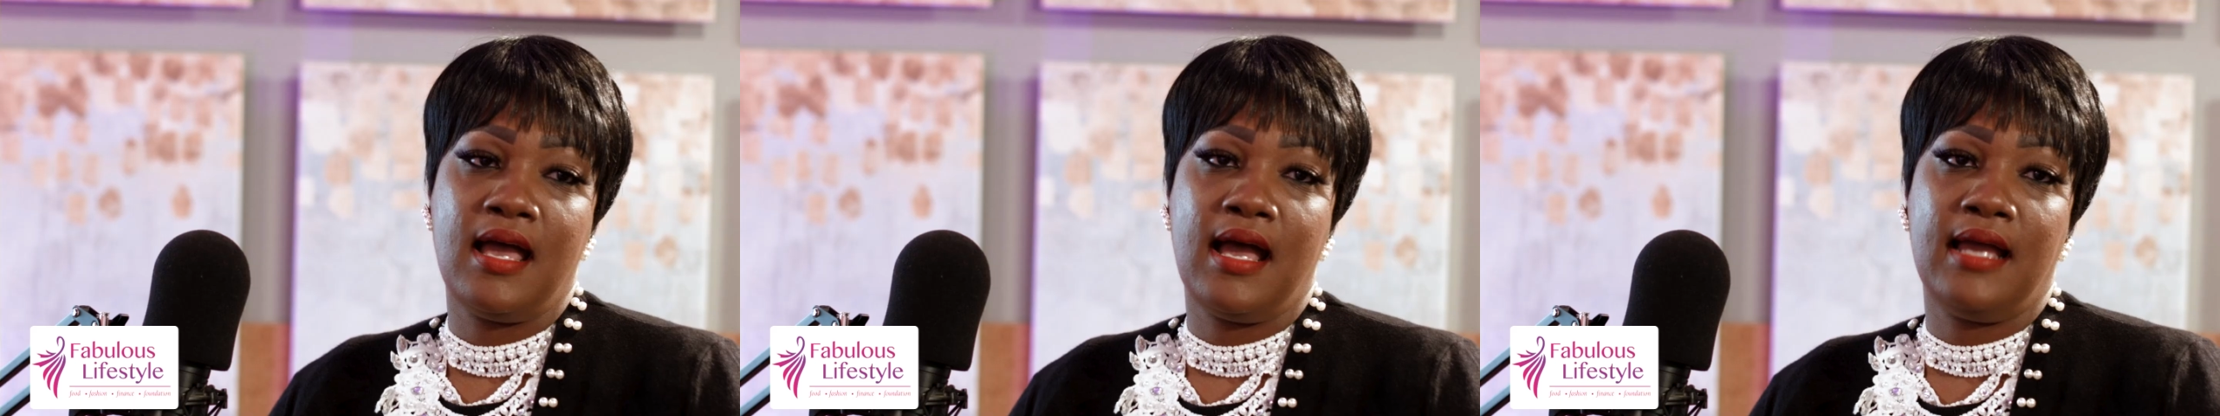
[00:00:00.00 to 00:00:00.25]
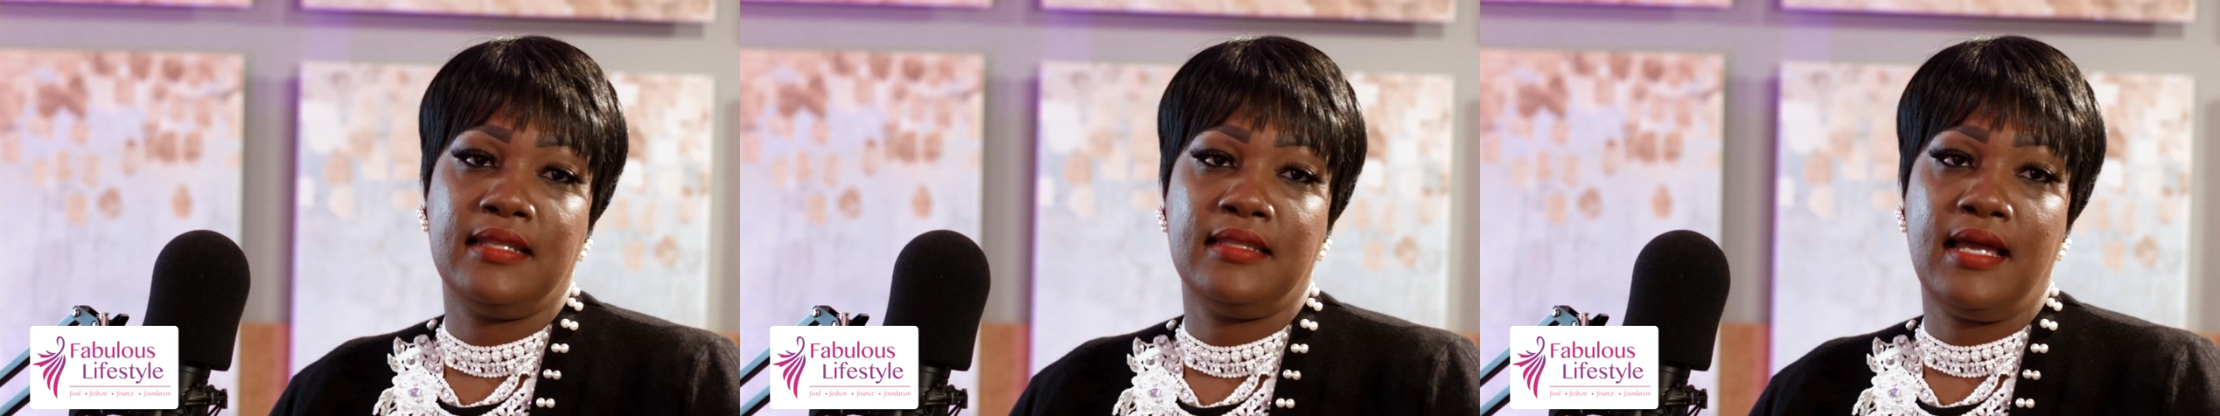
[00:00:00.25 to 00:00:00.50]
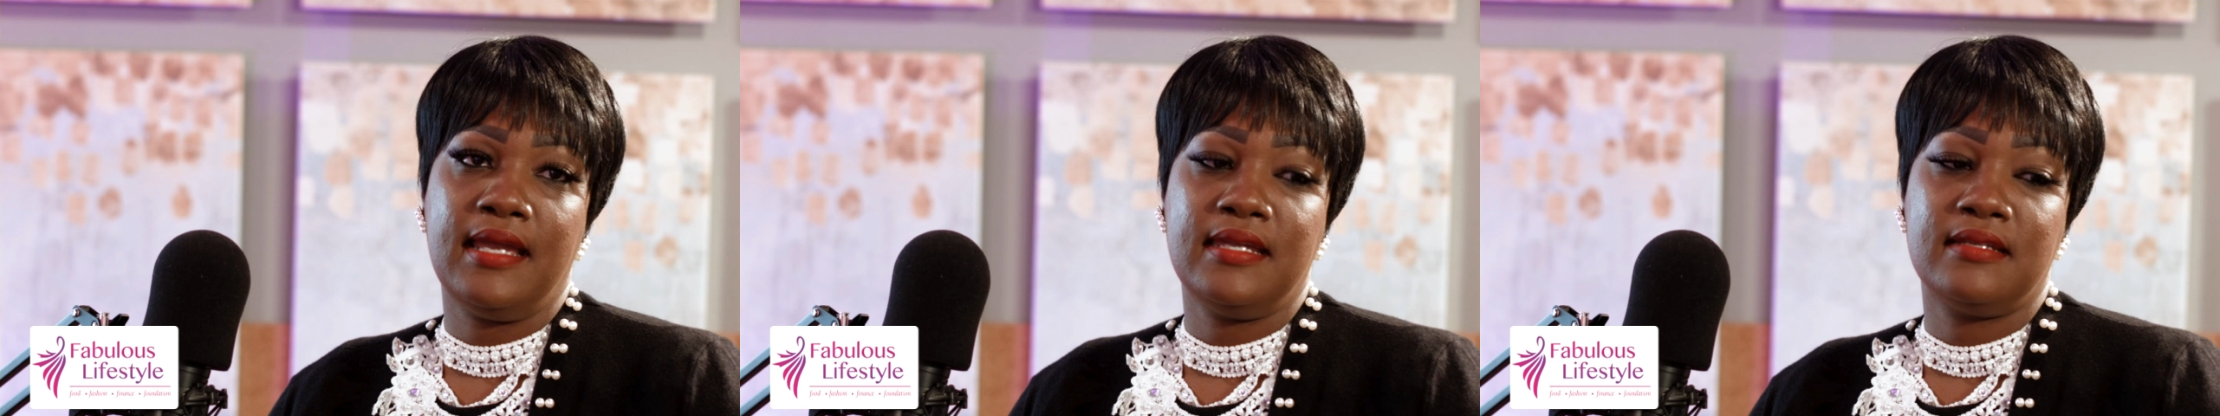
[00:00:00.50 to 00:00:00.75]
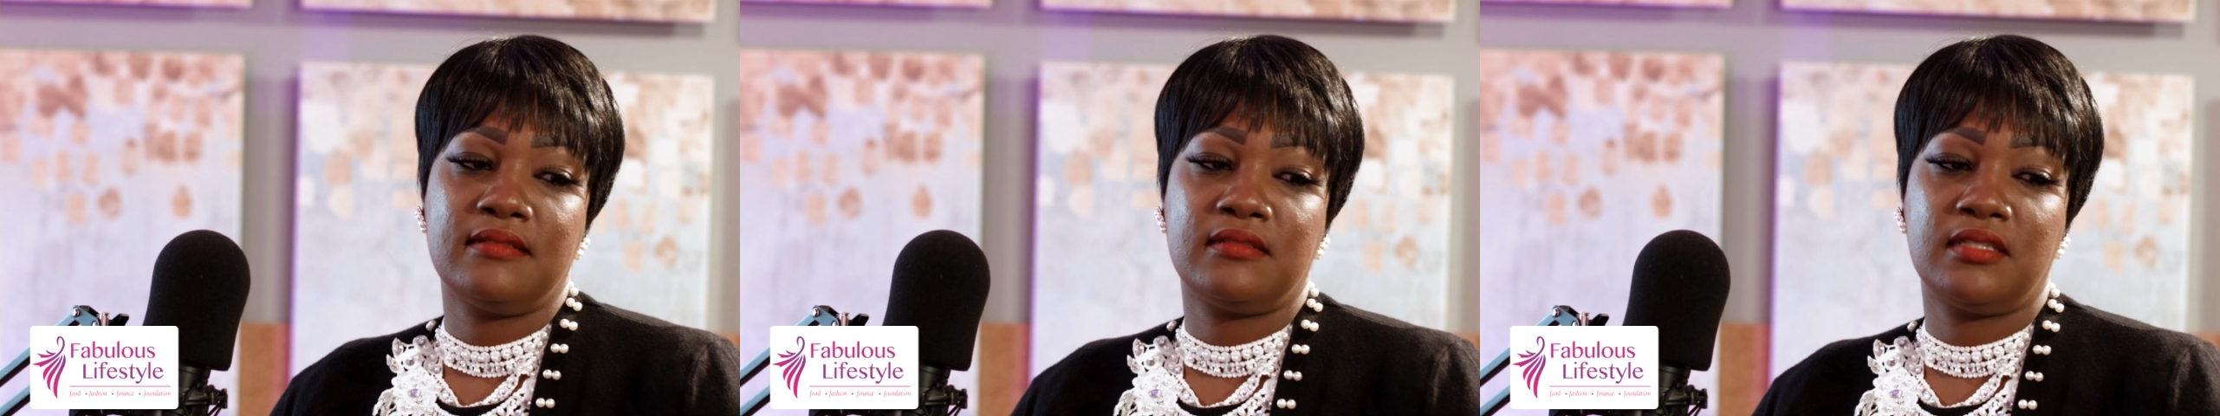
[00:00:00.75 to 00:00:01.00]
I
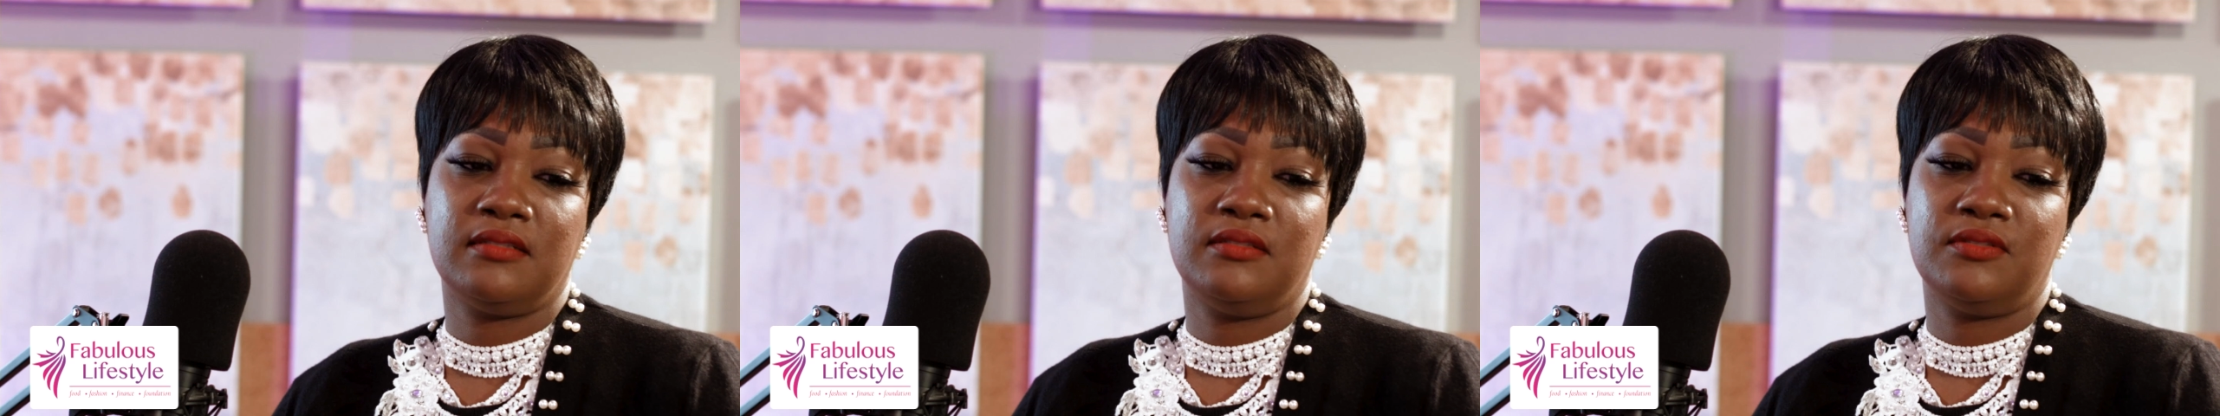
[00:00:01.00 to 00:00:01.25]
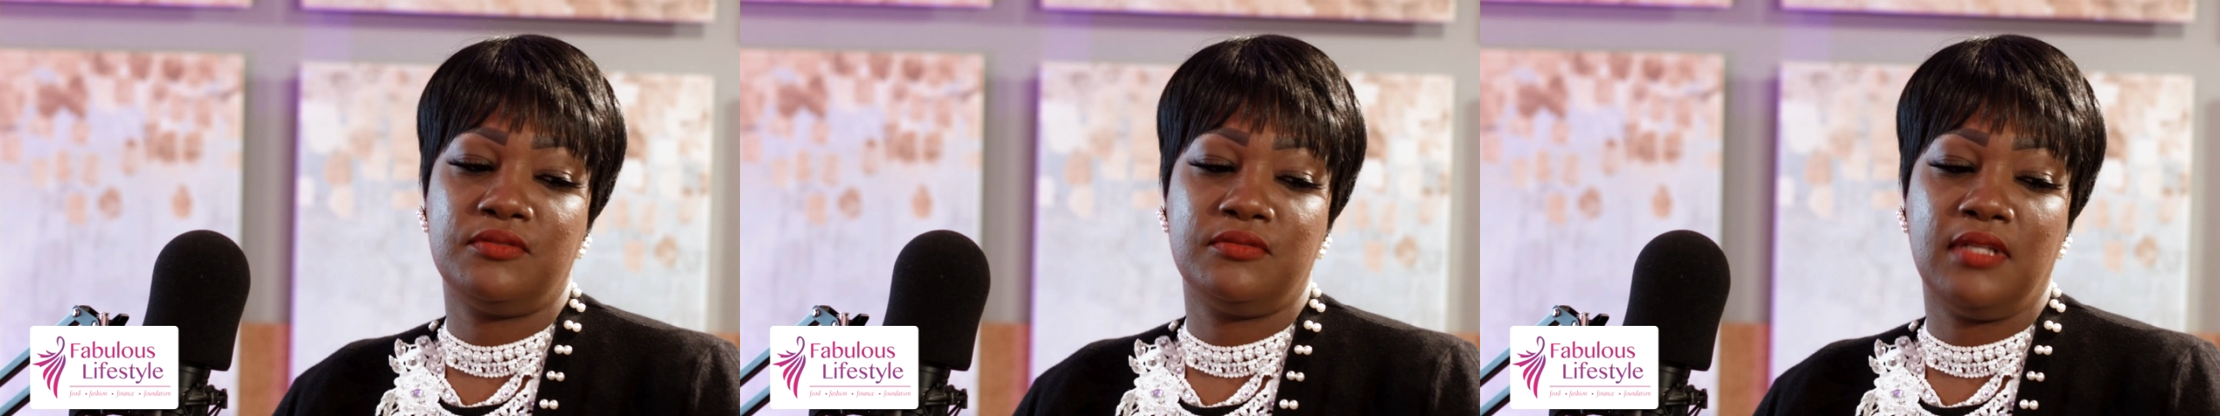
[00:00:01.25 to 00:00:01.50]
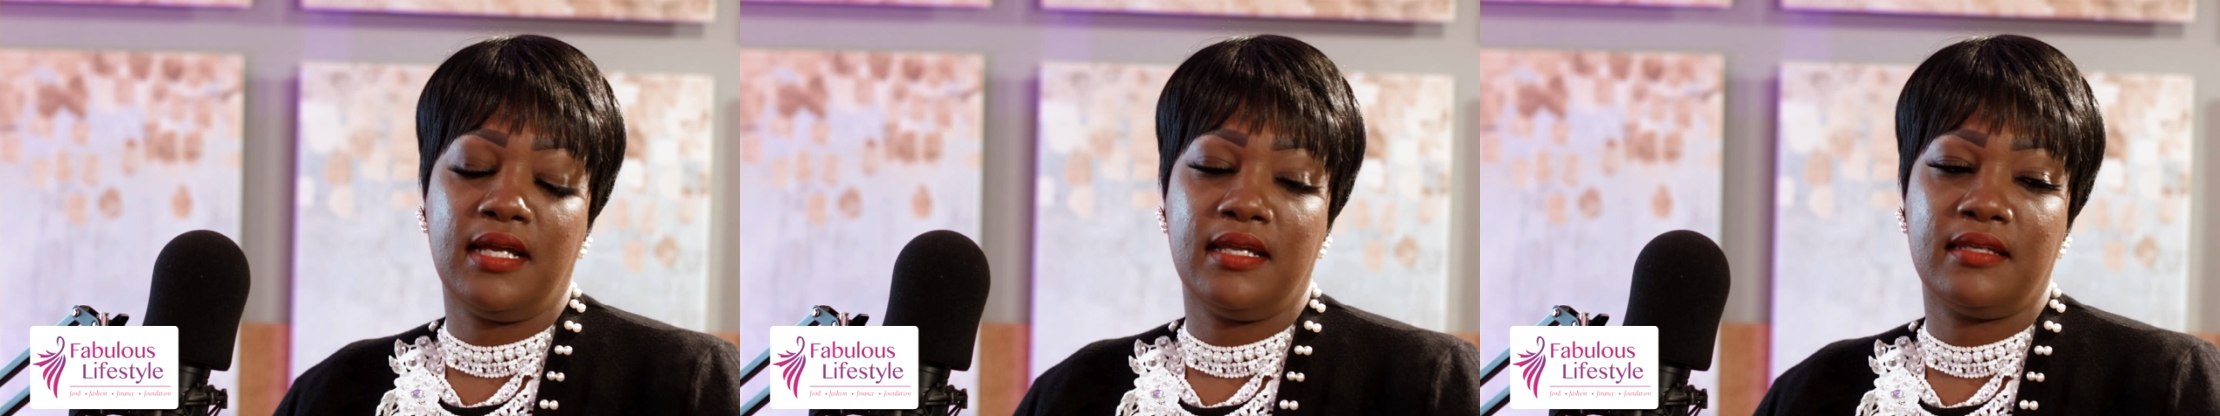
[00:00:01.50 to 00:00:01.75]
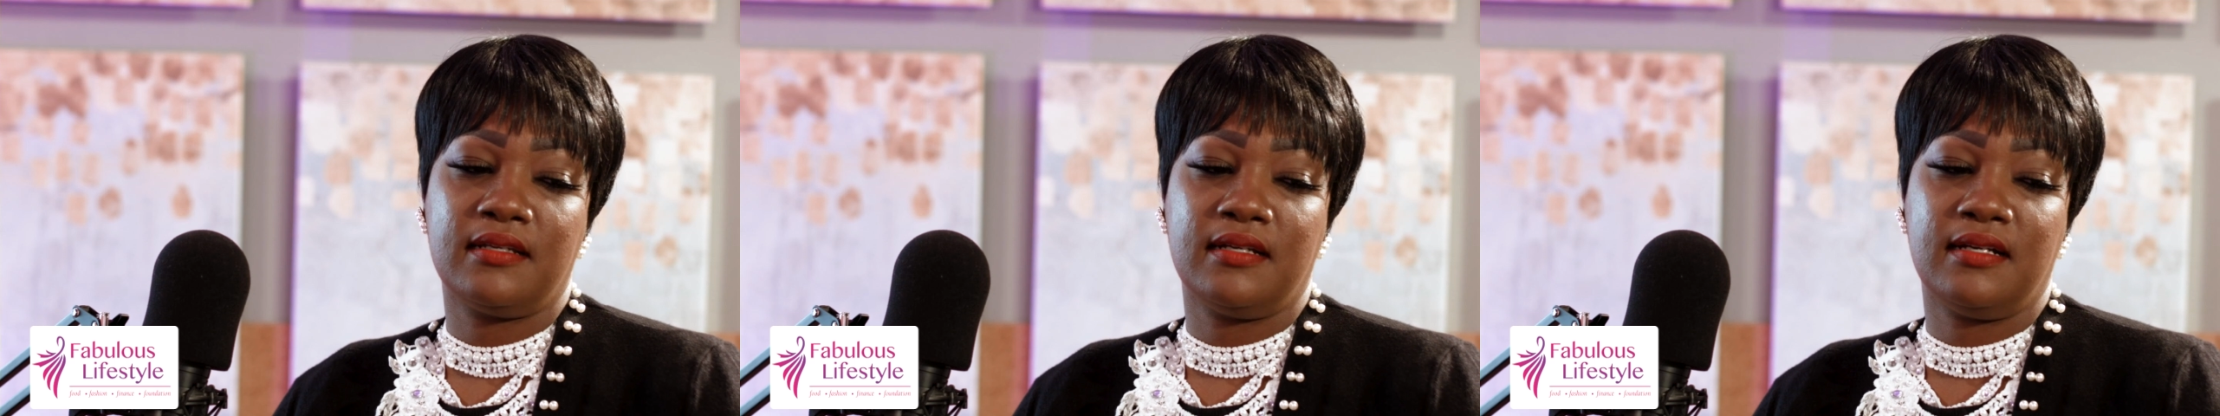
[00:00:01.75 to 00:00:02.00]
like to do
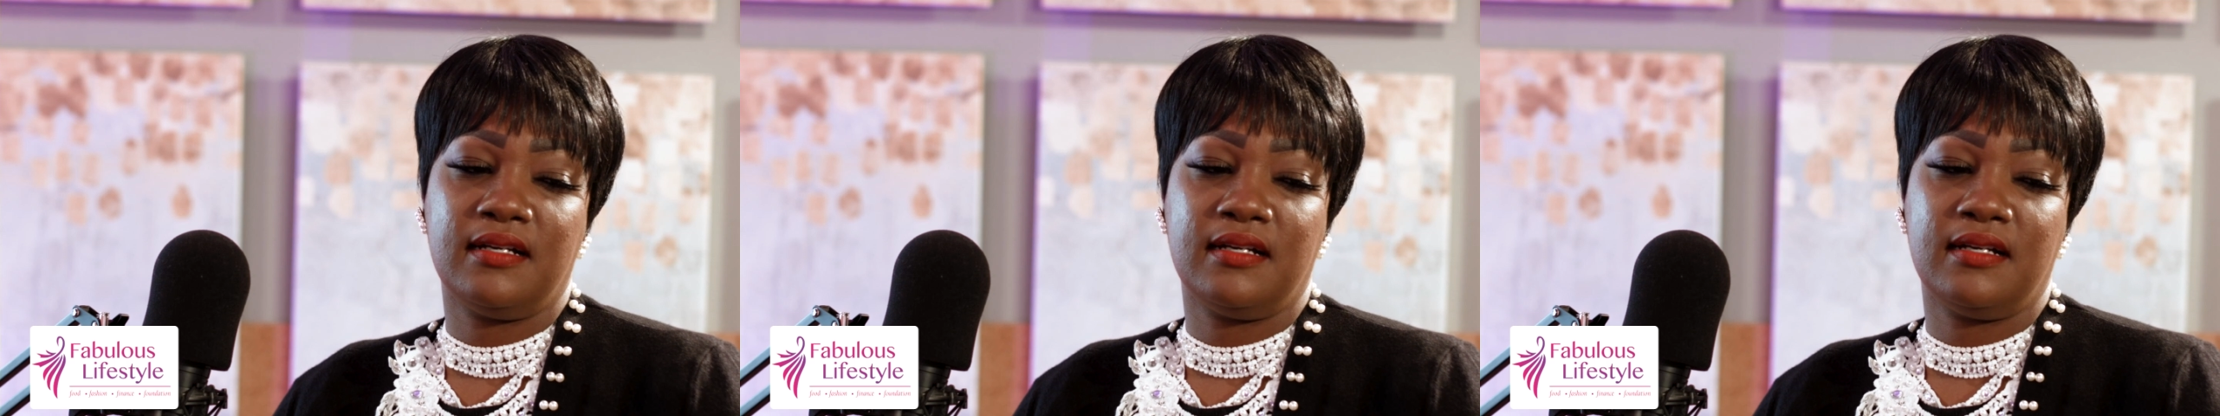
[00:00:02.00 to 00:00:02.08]
like